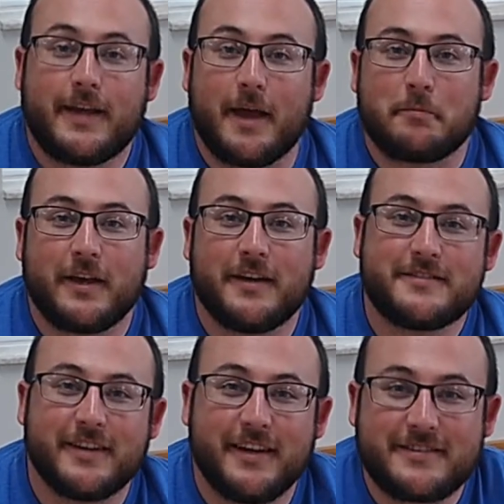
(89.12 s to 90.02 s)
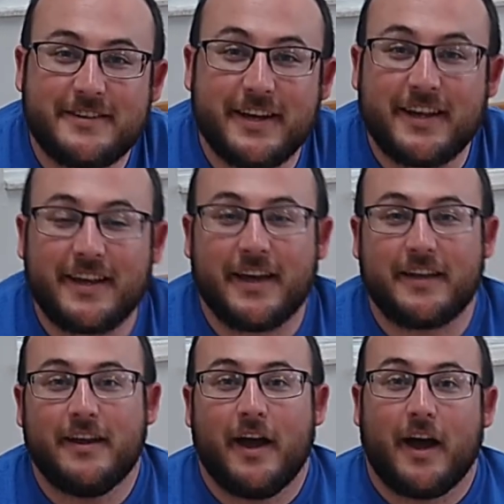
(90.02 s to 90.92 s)
camp kids, it's Nick
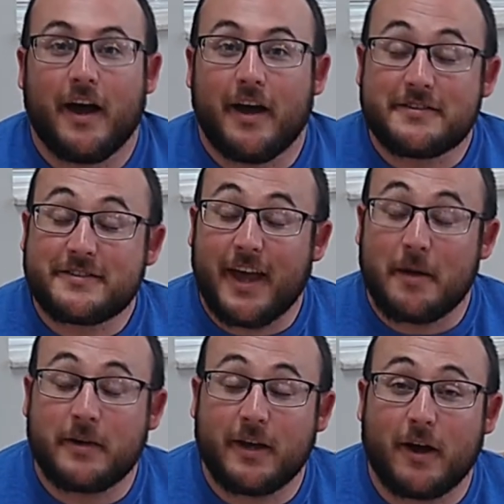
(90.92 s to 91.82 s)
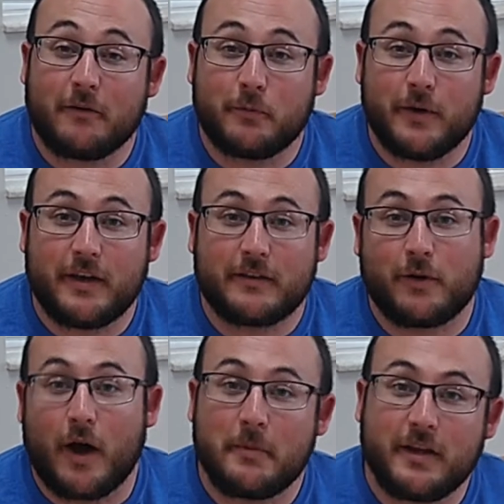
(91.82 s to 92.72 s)
again. It's camp kickoff week,
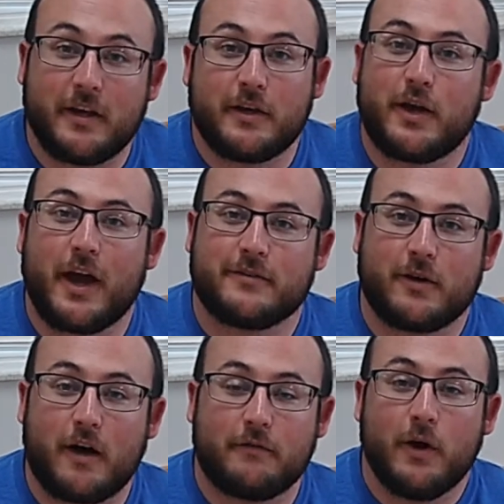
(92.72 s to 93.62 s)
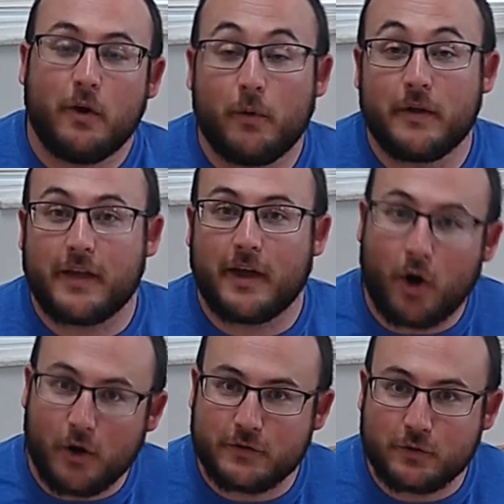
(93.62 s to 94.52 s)
so I'm going to kick you guys off with a
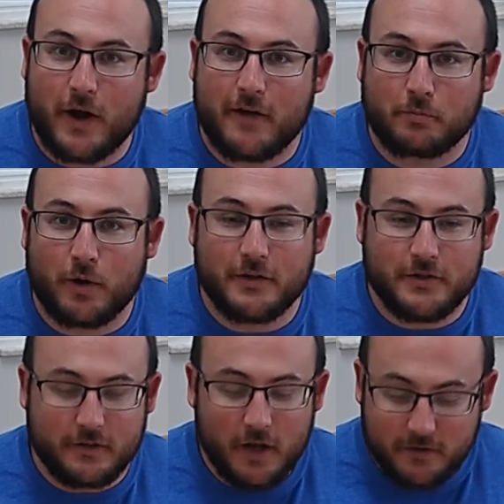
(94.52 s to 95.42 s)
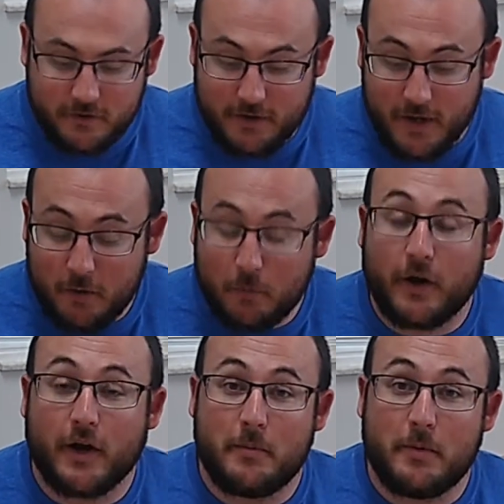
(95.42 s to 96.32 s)
arts and craft project. Today we
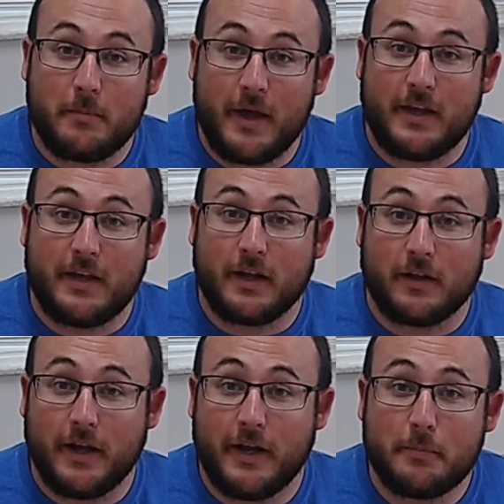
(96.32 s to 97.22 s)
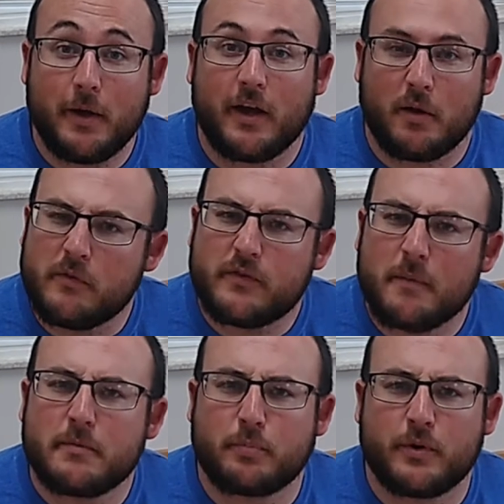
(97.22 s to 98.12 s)
are going to be making a ladybug, and we've
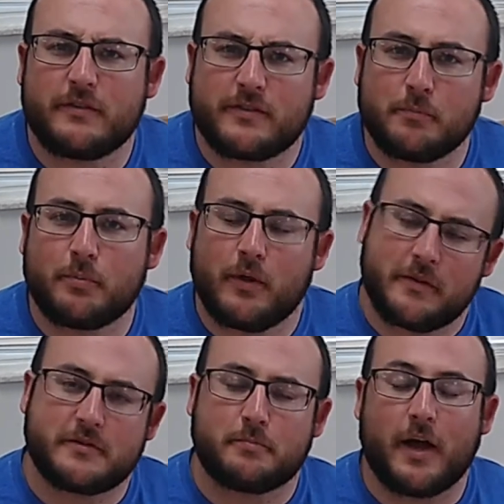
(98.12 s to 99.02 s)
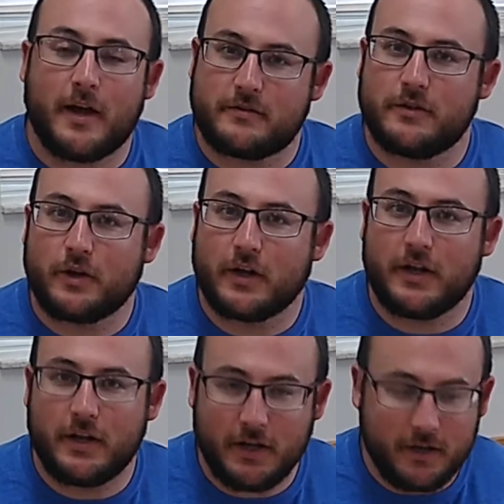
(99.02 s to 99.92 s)
kept it pretty simple on the supplies that you're going
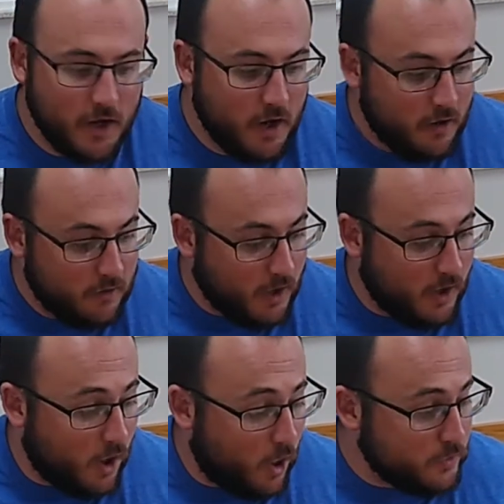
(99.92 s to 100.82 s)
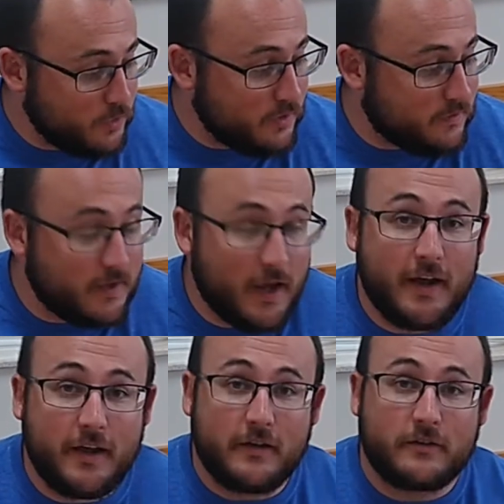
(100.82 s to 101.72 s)
to need. All you need
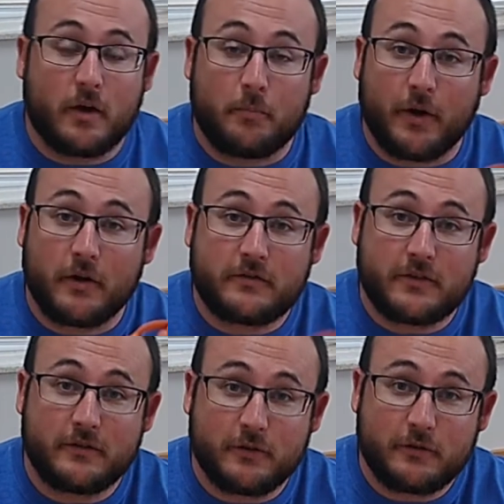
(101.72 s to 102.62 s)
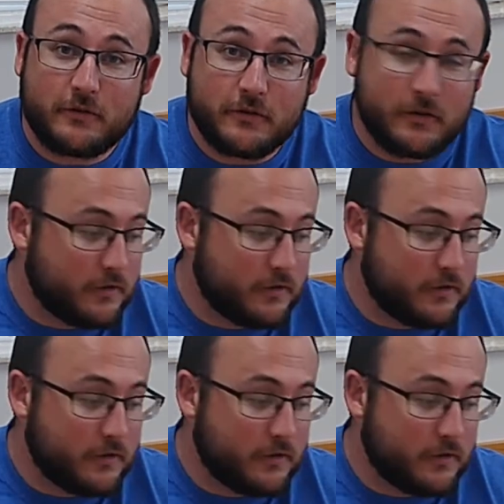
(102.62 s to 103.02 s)
today is a pair of scissors,